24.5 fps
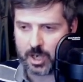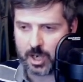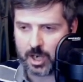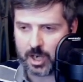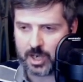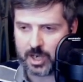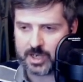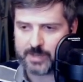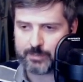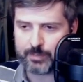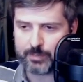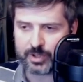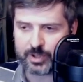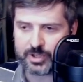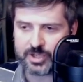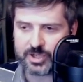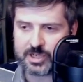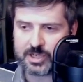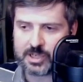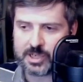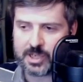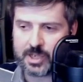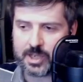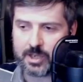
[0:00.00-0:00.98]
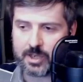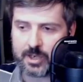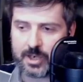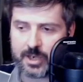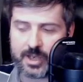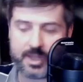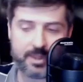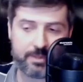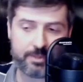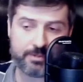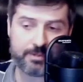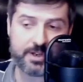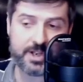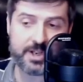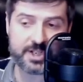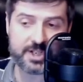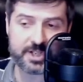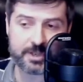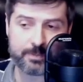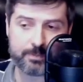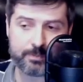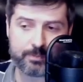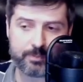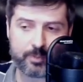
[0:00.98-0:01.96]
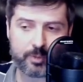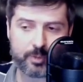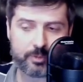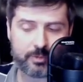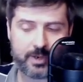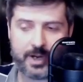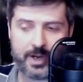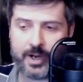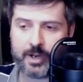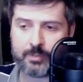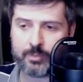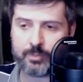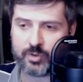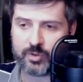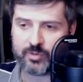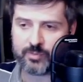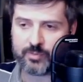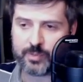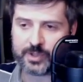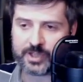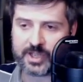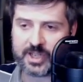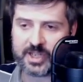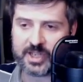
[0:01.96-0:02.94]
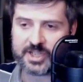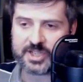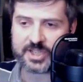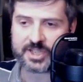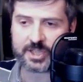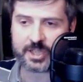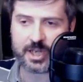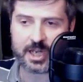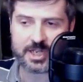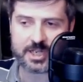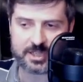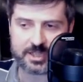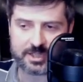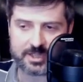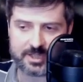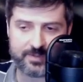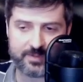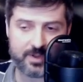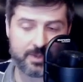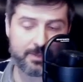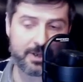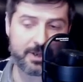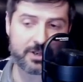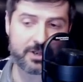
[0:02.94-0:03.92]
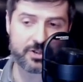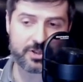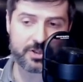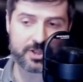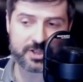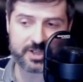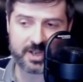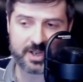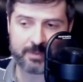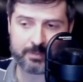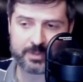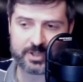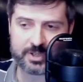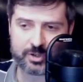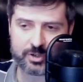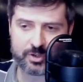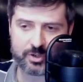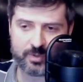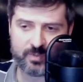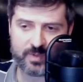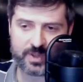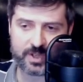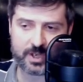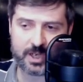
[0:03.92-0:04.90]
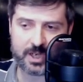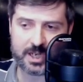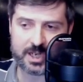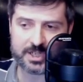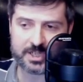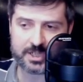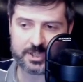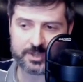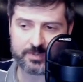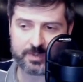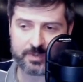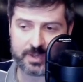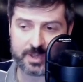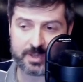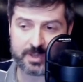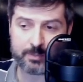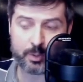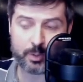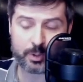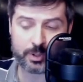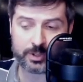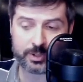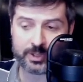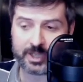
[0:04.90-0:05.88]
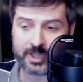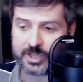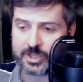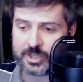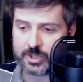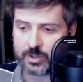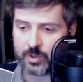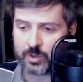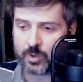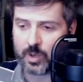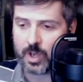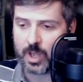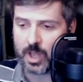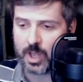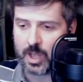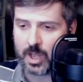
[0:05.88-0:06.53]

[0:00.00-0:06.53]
I personally, a3 is a rare move, but against castles, if you imagine the same position with castles with an opponent a2,